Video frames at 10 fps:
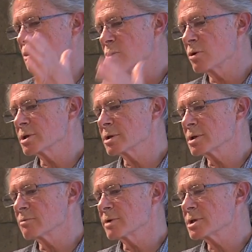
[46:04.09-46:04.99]
according to
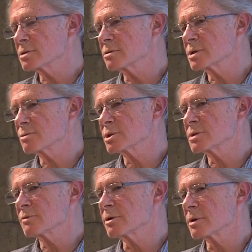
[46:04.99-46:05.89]
the research, which
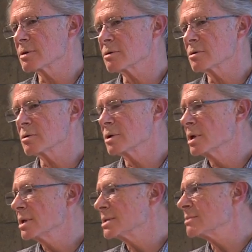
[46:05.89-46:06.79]
is very thorough,
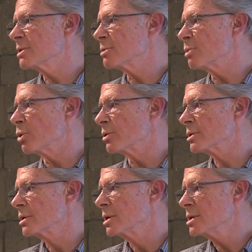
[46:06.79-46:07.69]
it's a bit of both.